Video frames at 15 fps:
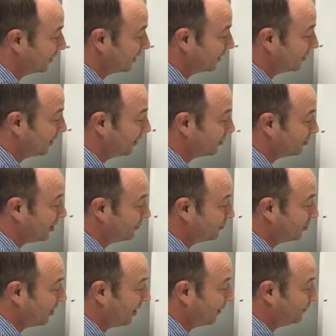a teardrop
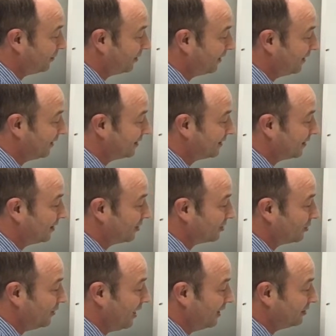shape that goes
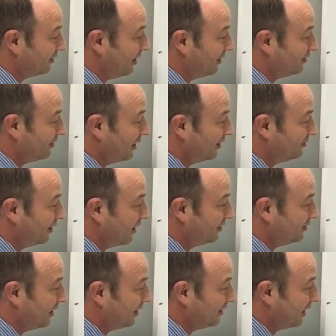round
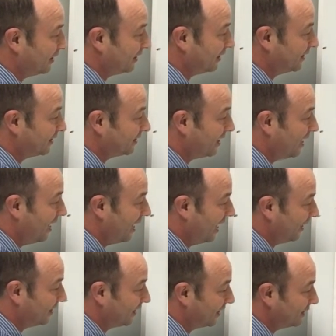like this,
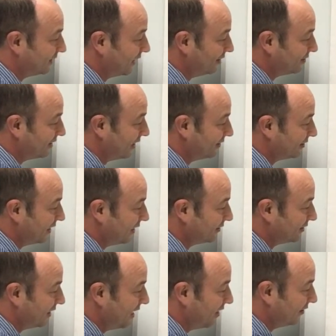and then
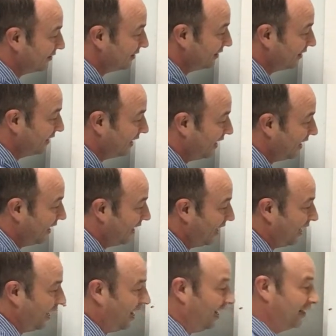down,
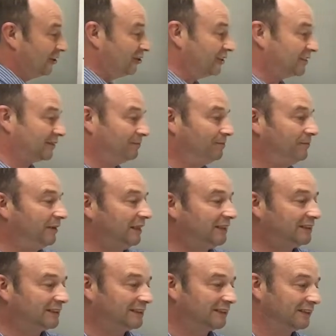and just
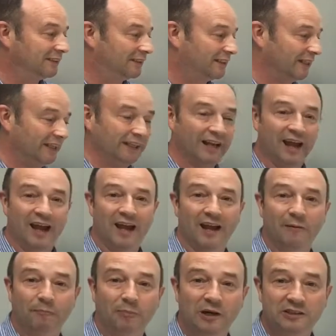meets the
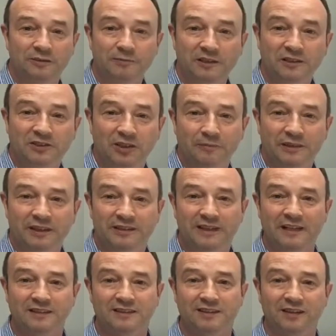bottom of the tummy on
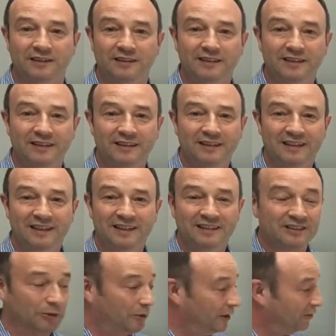that side.
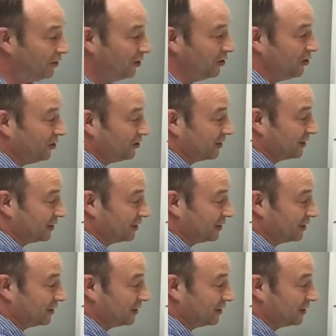So we have another